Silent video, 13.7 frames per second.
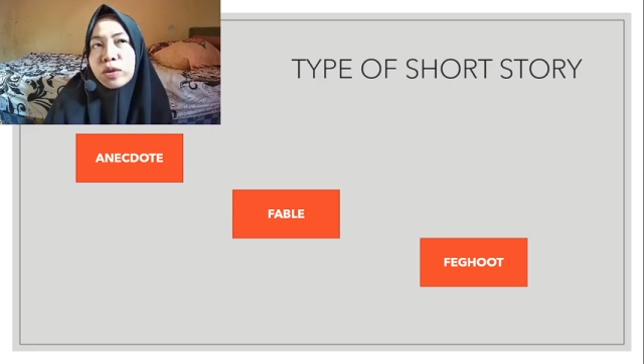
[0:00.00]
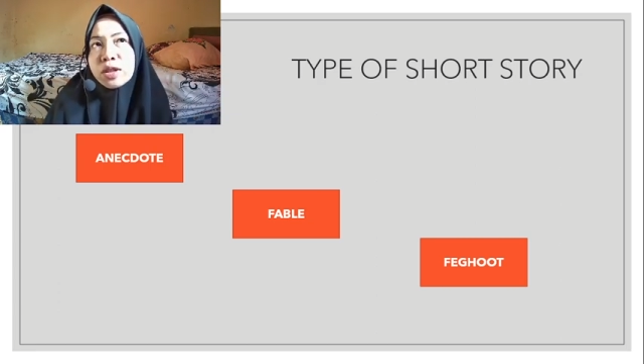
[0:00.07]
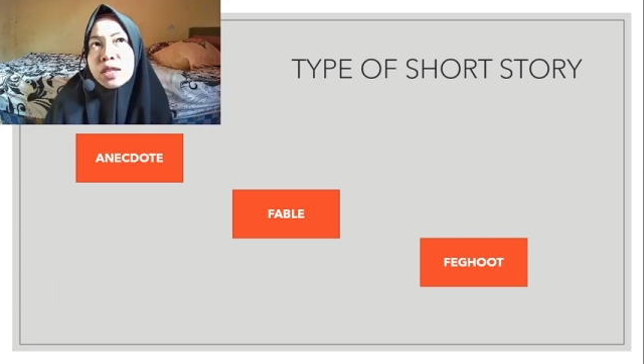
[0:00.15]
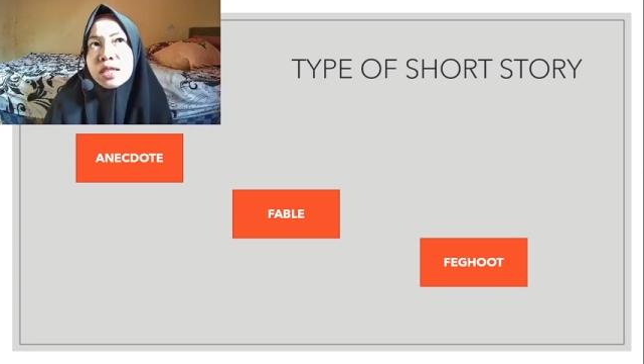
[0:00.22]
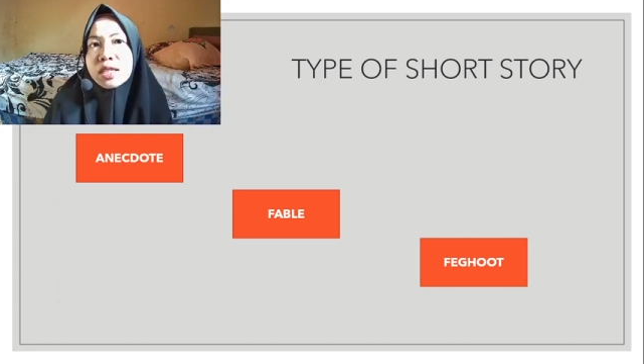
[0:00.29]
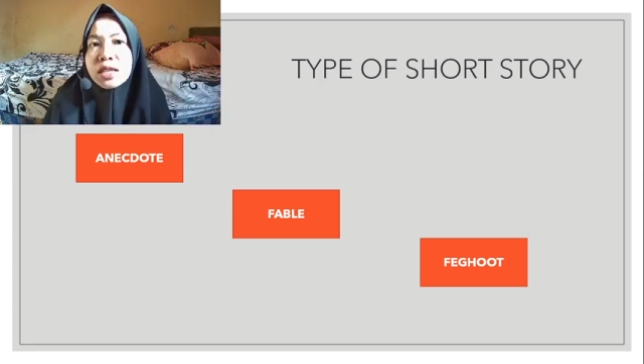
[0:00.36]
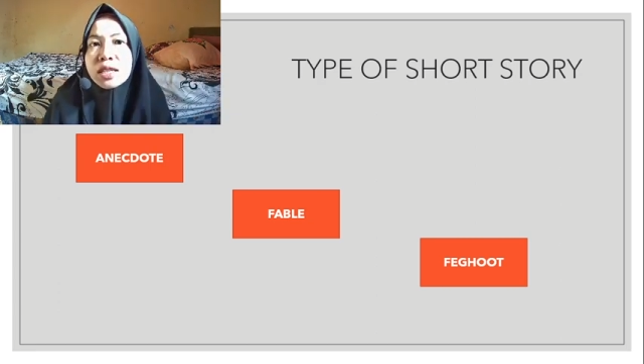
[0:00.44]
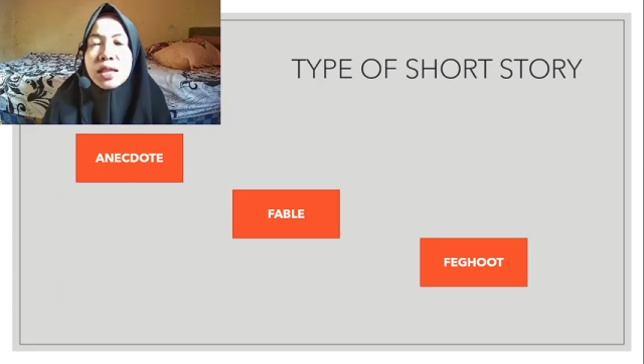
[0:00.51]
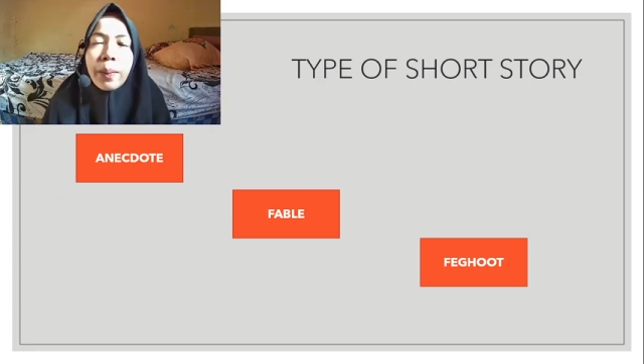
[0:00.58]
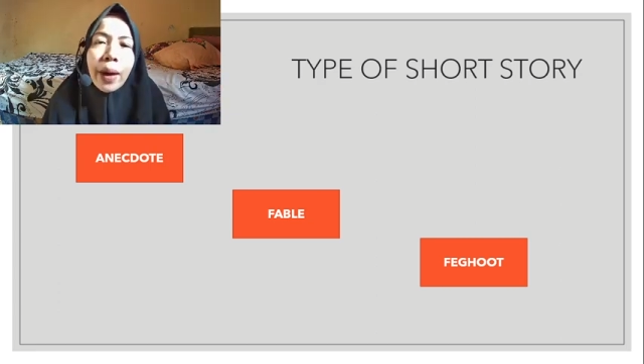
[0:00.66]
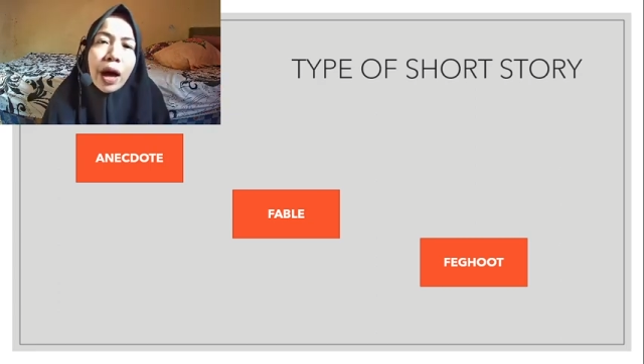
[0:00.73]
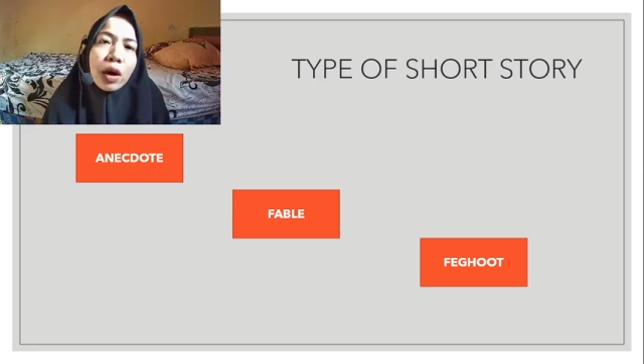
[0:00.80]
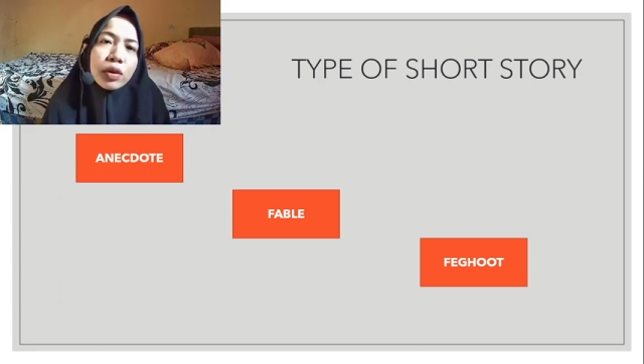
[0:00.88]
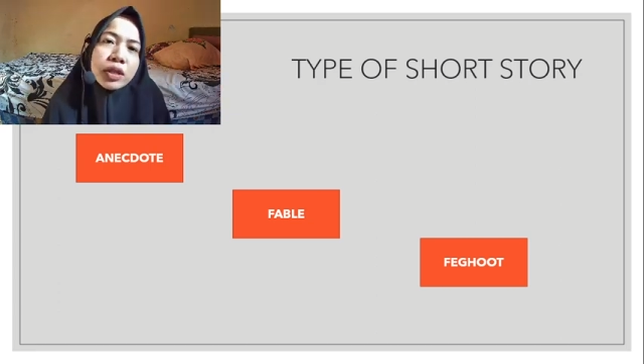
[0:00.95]
This is
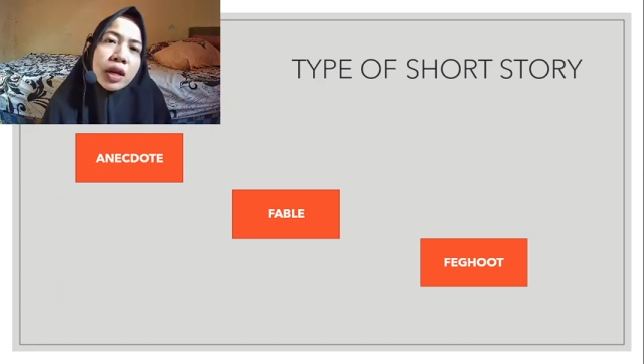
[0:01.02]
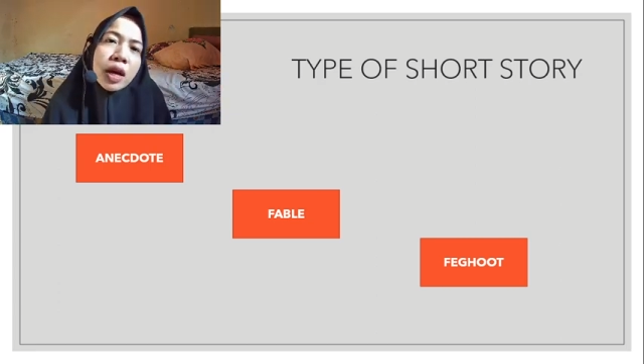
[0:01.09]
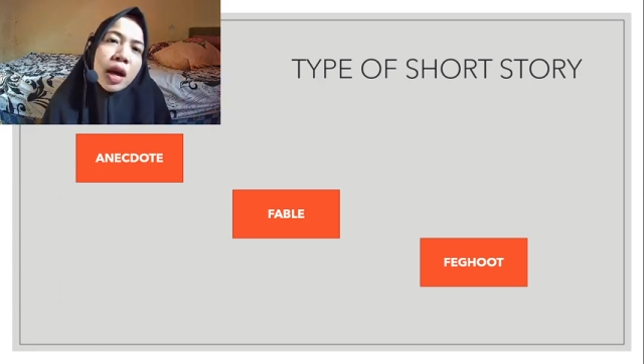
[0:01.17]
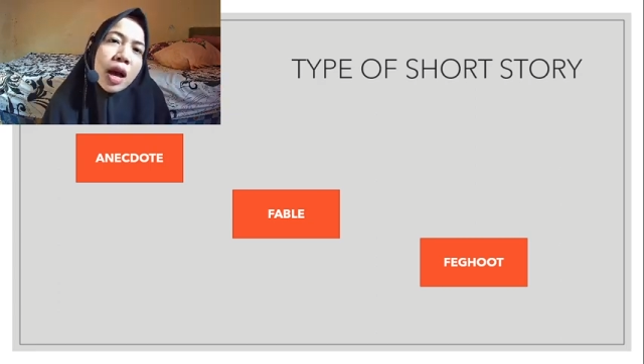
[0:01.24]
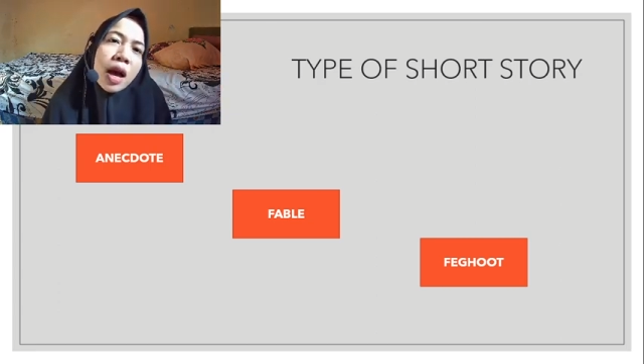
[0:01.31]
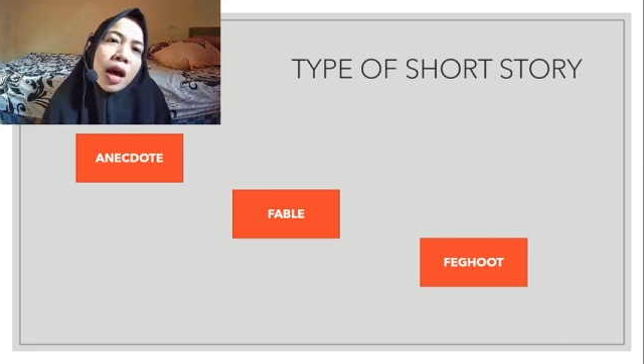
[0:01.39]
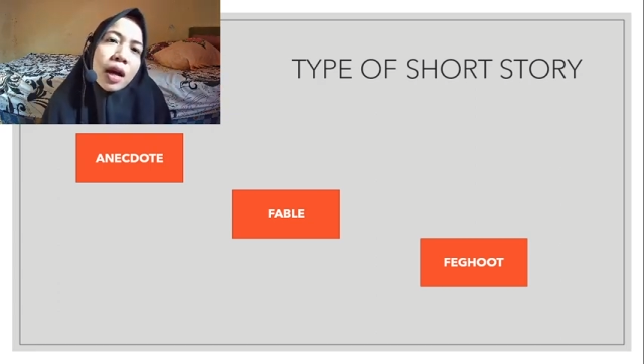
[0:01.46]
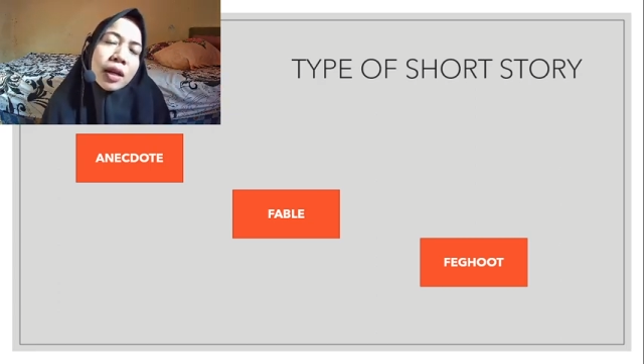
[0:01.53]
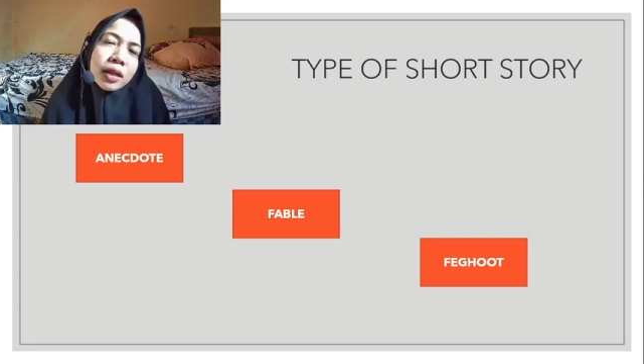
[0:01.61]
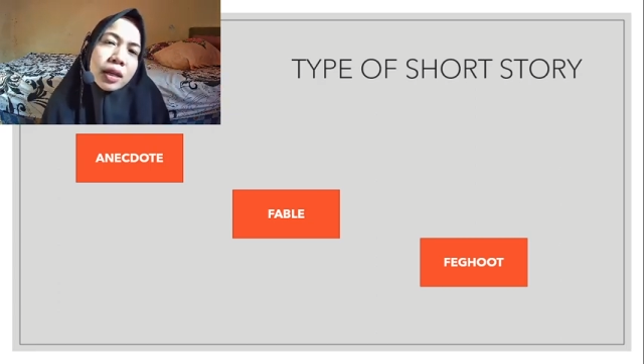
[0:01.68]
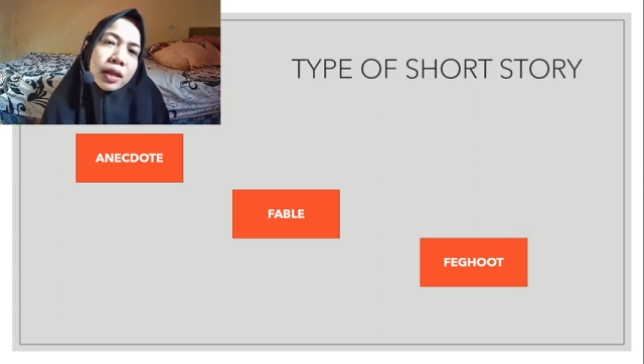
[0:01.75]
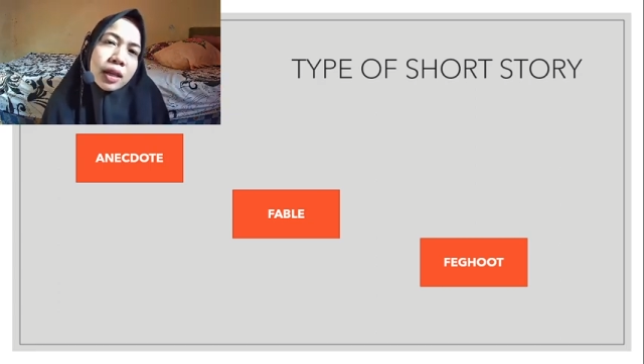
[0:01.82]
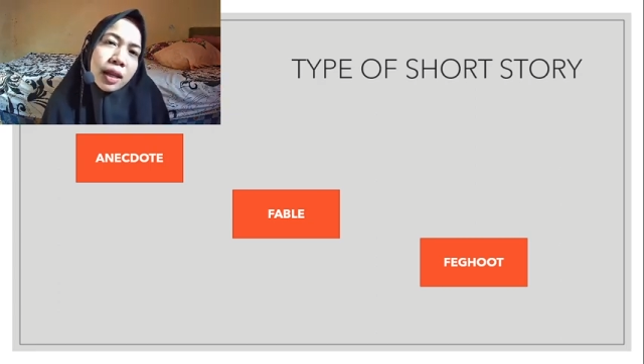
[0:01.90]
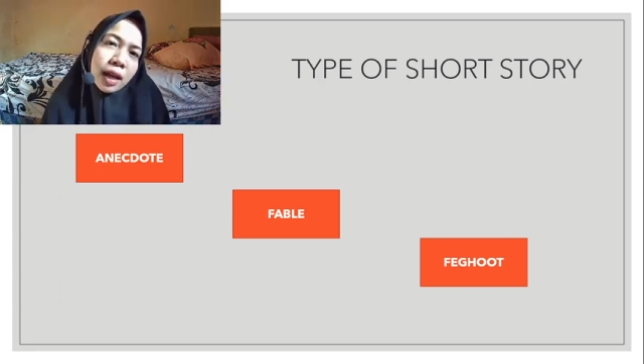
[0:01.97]
about
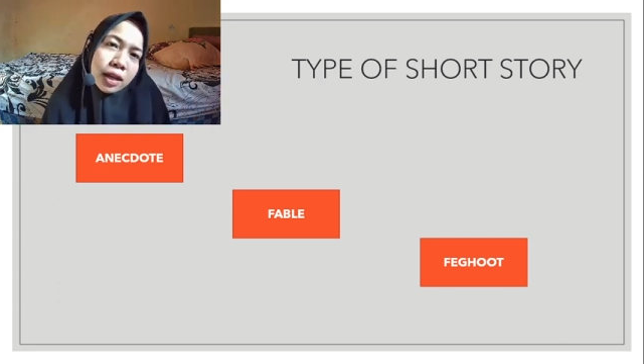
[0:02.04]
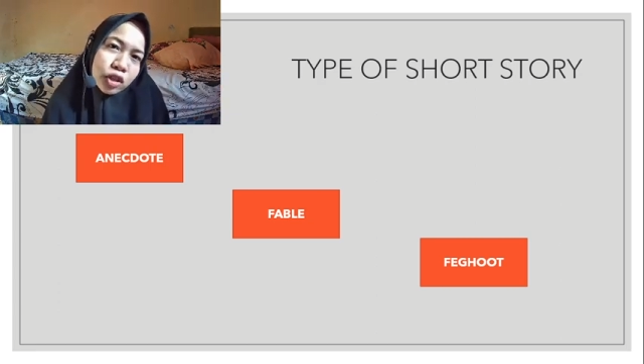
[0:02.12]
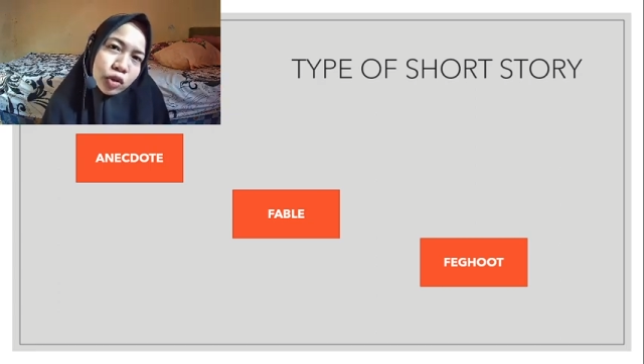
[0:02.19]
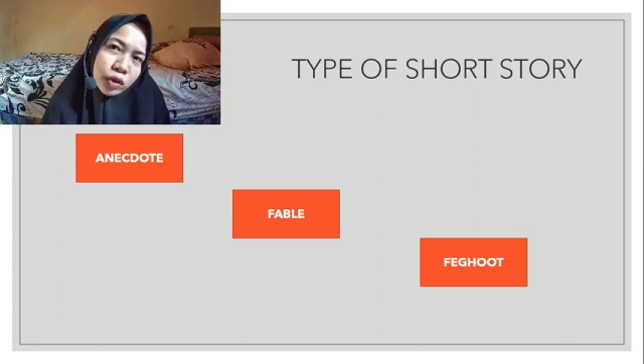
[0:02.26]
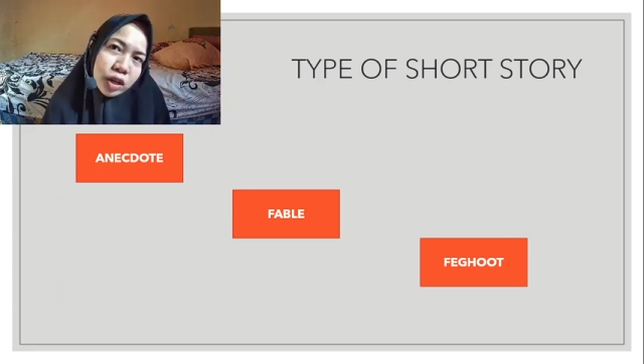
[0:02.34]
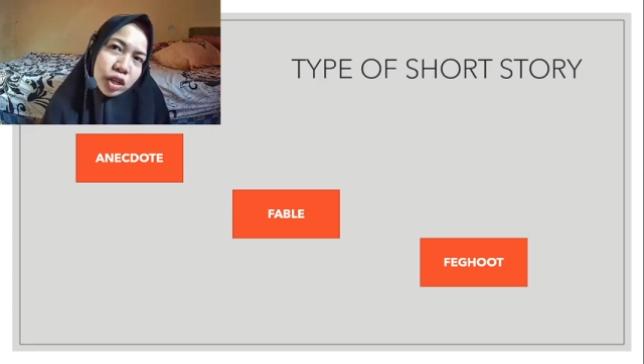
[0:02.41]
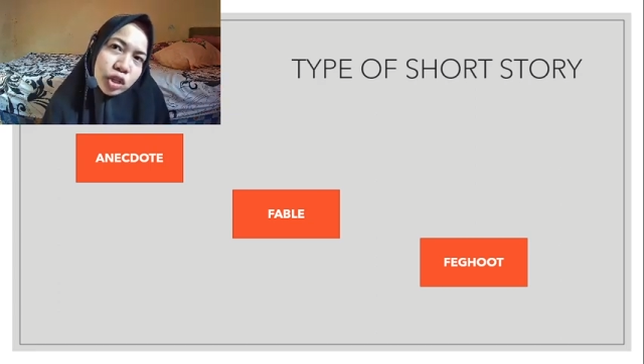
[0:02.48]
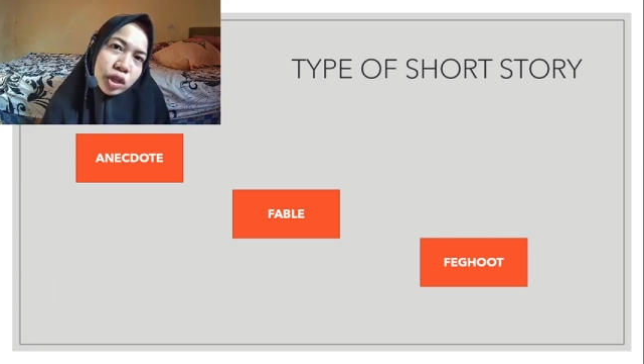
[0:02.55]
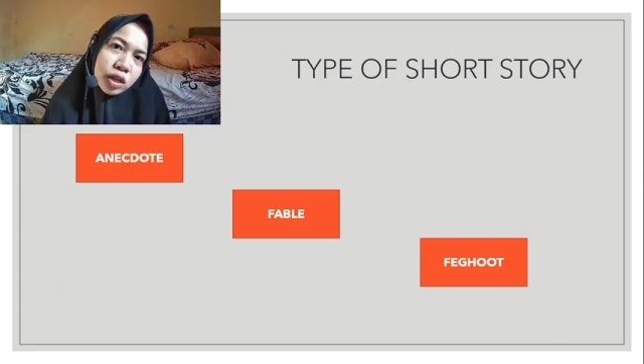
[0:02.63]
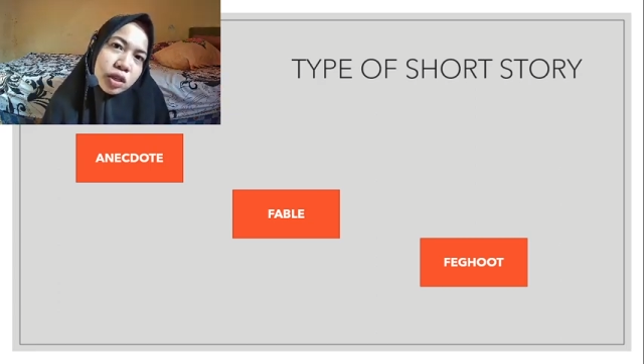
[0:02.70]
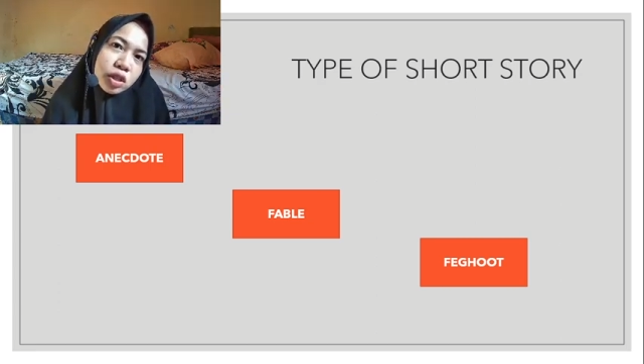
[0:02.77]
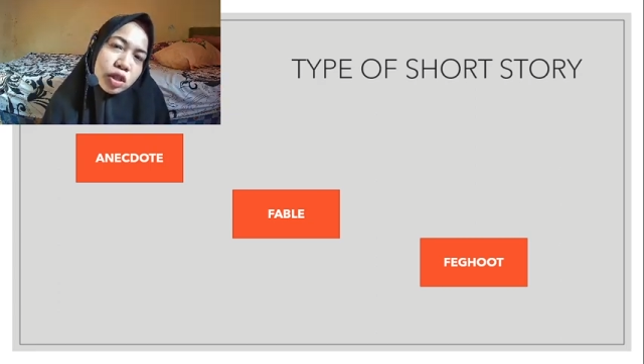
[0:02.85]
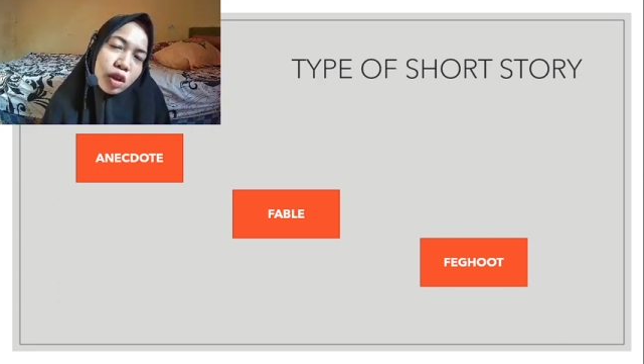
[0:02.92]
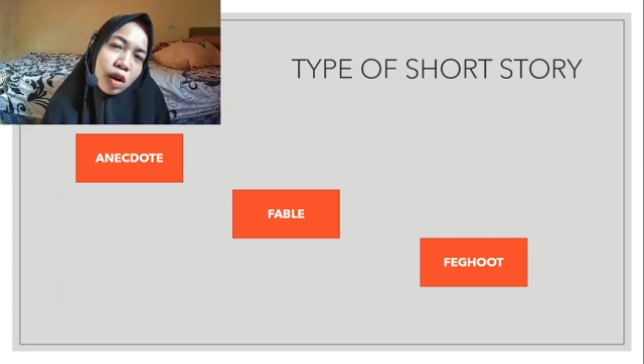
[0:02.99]
the
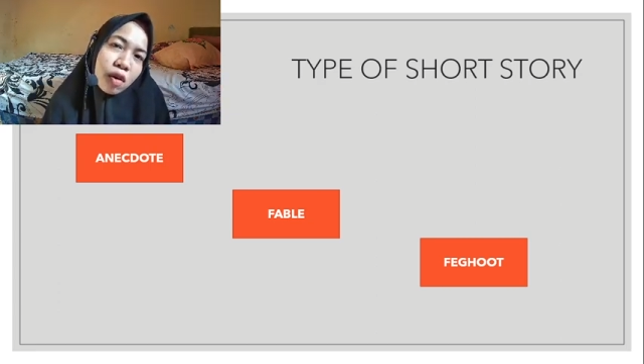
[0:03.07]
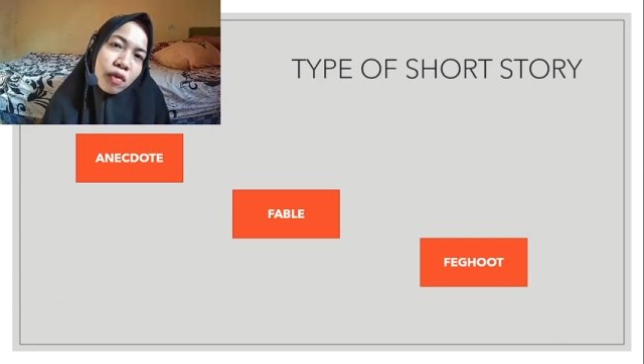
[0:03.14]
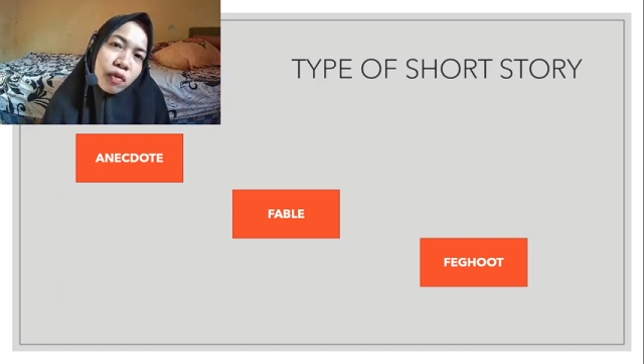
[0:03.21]
illustrations of